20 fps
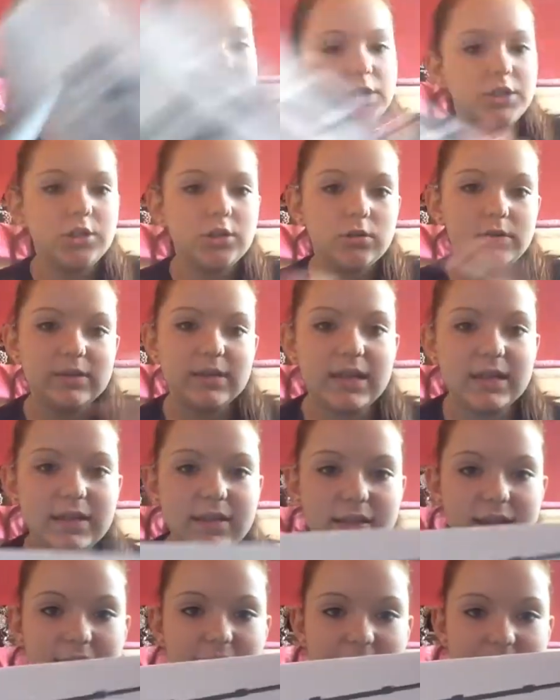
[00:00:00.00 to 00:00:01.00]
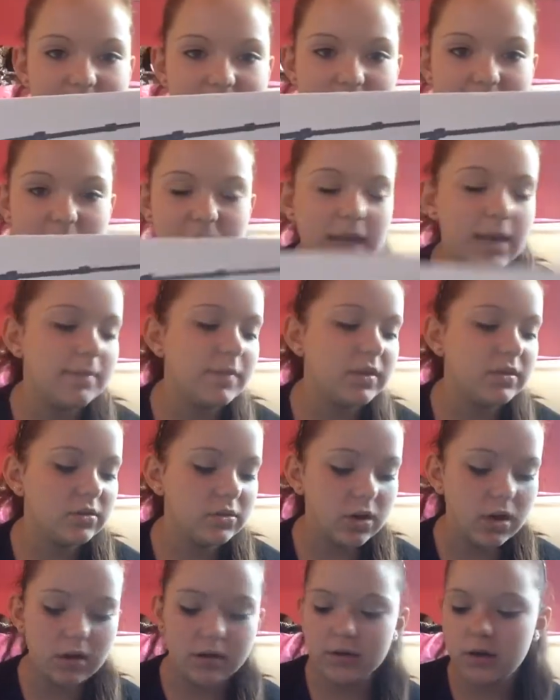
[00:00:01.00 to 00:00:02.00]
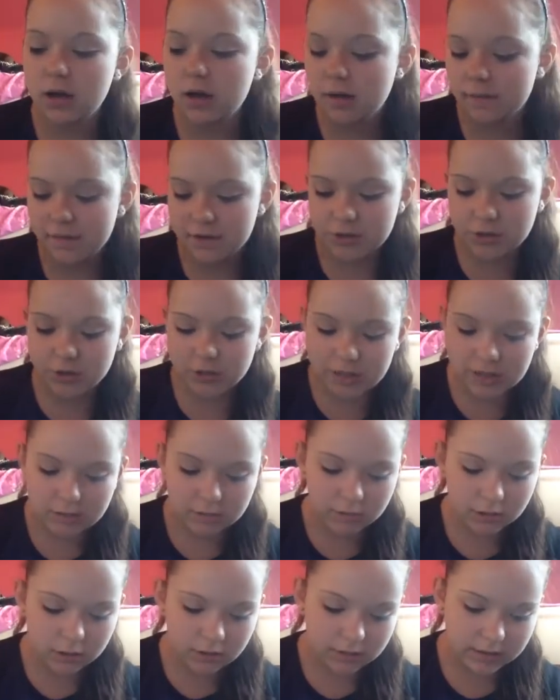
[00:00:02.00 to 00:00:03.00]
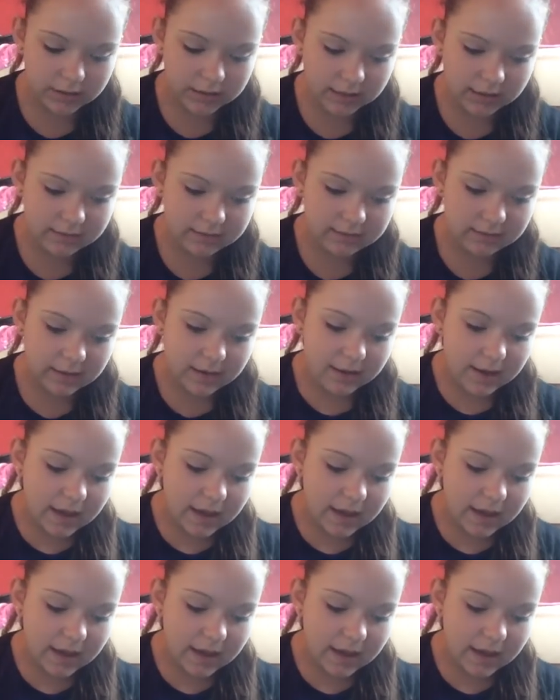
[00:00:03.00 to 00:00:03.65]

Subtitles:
which looks like this to get me started off. I don't know how long it is.